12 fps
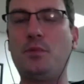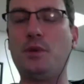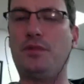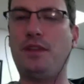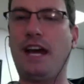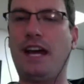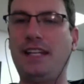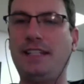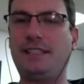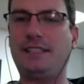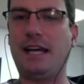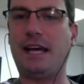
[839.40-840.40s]
that
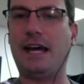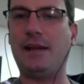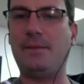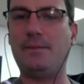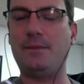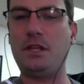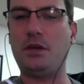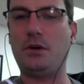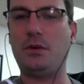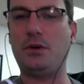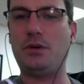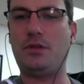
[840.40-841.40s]
is that
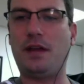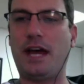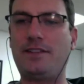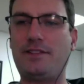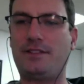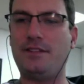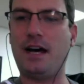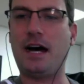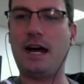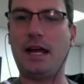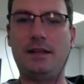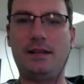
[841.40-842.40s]
that's
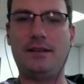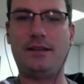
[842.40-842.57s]
not the